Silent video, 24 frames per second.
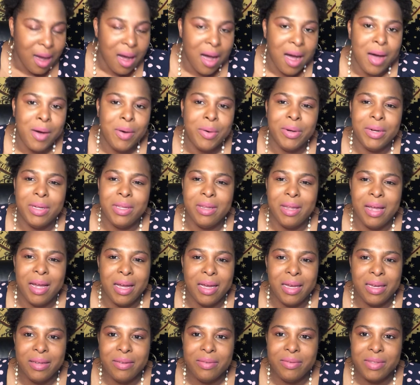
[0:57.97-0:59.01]
Our
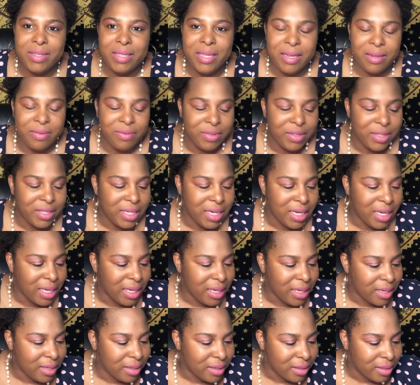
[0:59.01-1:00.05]
lives have
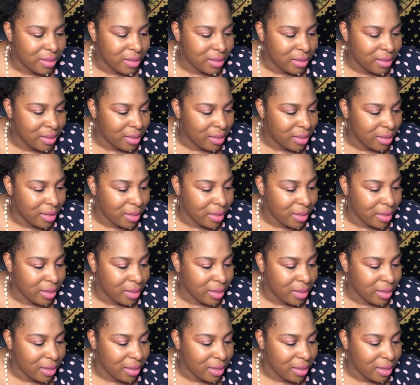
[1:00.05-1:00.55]
changed